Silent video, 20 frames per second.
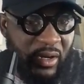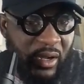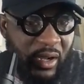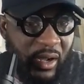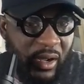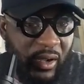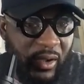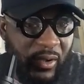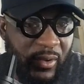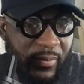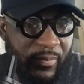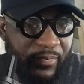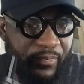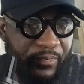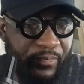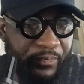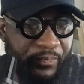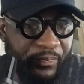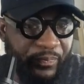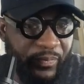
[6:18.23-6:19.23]

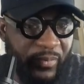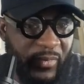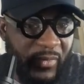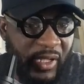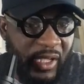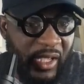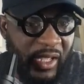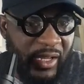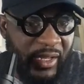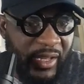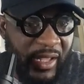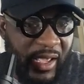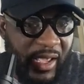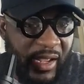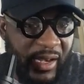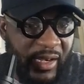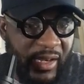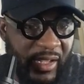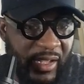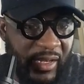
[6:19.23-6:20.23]
Um, and
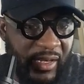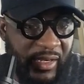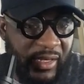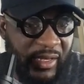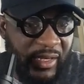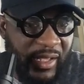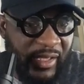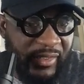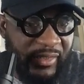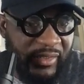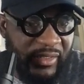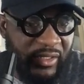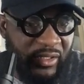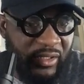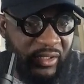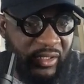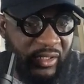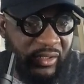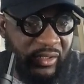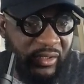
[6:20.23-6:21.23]
then the next thing
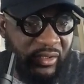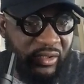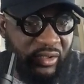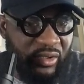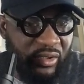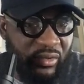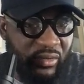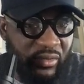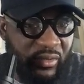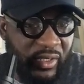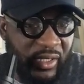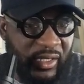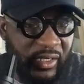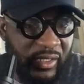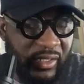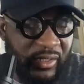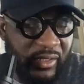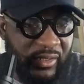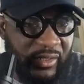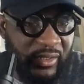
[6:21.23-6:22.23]
you need to do
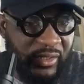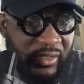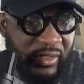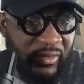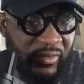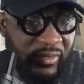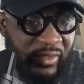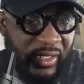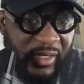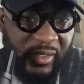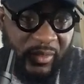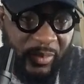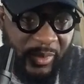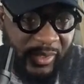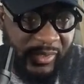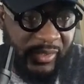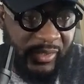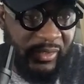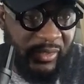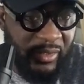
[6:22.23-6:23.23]
is select the
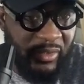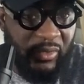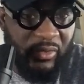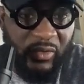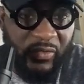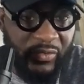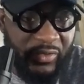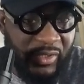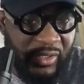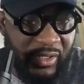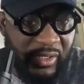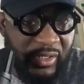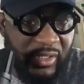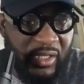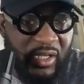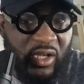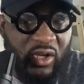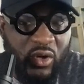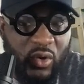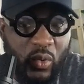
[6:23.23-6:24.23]
person, obviously,
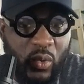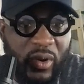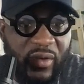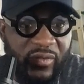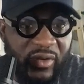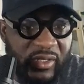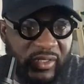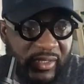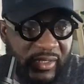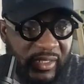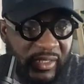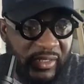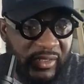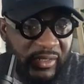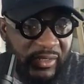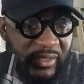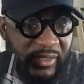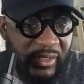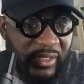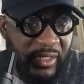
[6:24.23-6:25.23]
whoever is leading
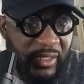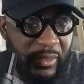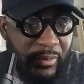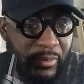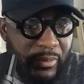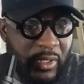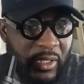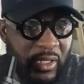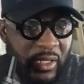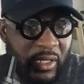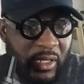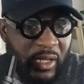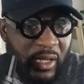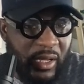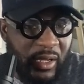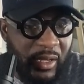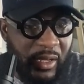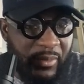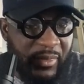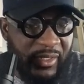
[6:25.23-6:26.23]
the team.
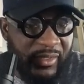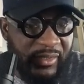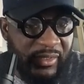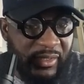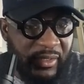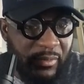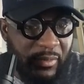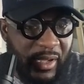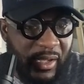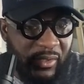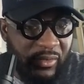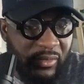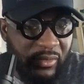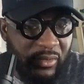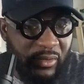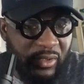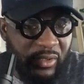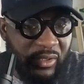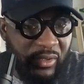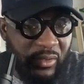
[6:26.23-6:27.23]
Let's say the
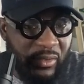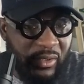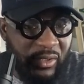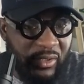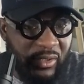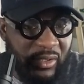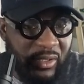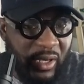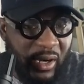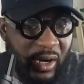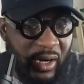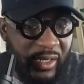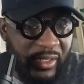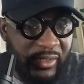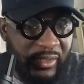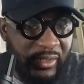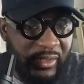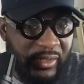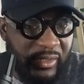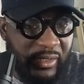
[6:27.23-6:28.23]
milestone is going to
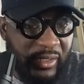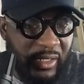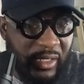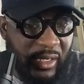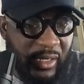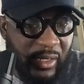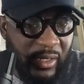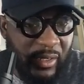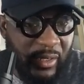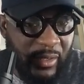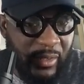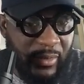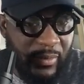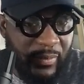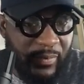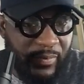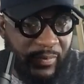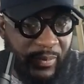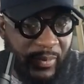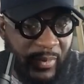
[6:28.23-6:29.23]
start
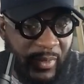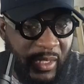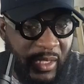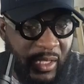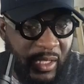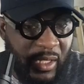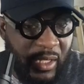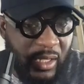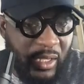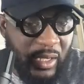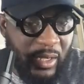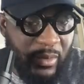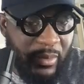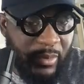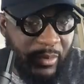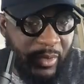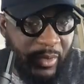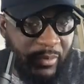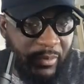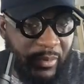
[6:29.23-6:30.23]
on
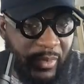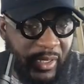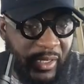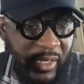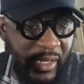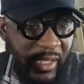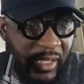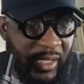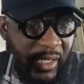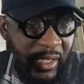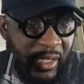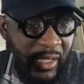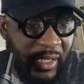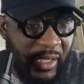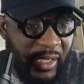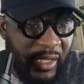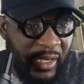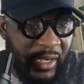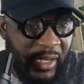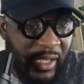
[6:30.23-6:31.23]
Monday
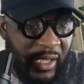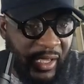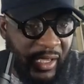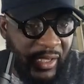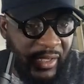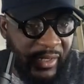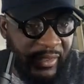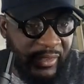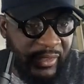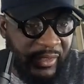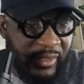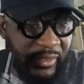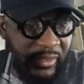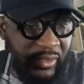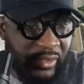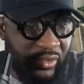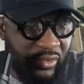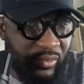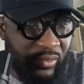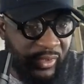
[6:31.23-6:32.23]
and end in
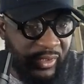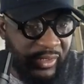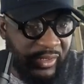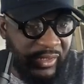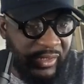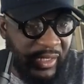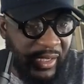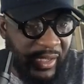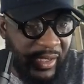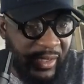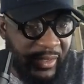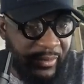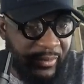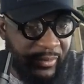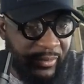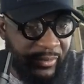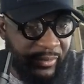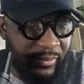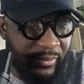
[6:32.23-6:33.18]
2 months' time.